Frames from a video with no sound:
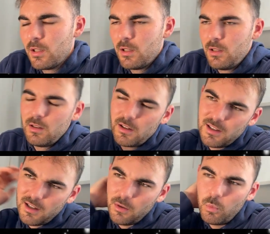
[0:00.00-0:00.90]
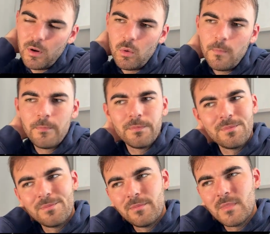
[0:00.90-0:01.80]
Okay, well,
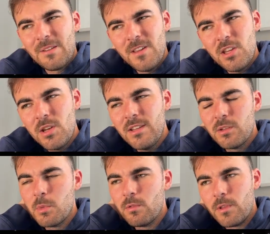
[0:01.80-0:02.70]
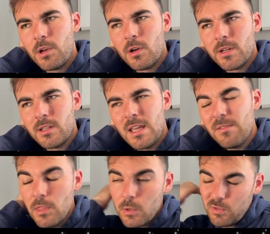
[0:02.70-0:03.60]
I think you need to move the knight,
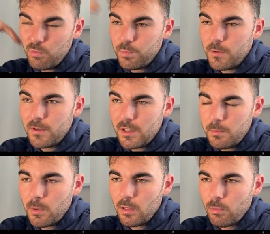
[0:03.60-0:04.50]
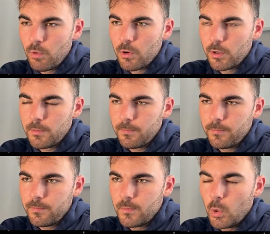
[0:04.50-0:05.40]
even though it's defended by the rook.
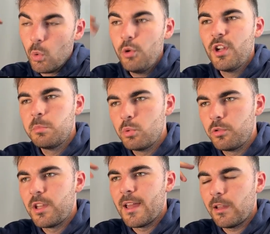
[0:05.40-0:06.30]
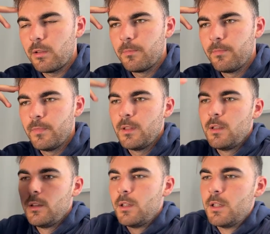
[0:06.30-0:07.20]
Or double stack.
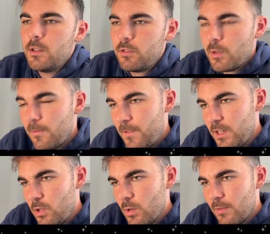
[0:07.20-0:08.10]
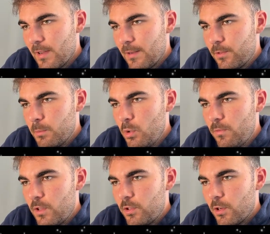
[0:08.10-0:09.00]
So I think you either have to move
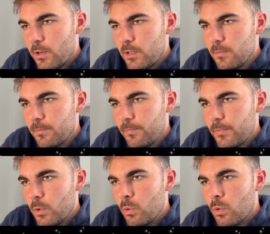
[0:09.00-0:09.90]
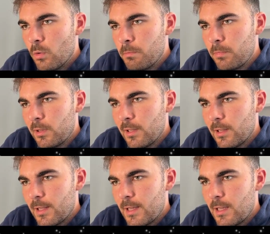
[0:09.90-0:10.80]
this knight, or
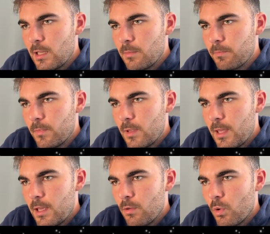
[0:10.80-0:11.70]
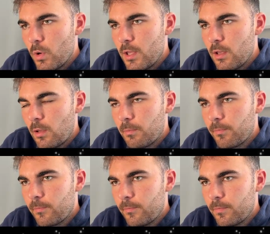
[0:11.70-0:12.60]
play here or here,
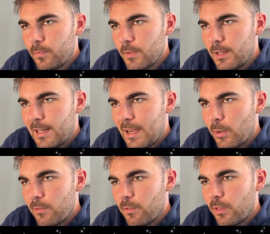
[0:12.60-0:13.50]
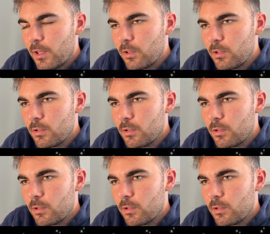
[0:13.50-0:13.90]
allowing for this.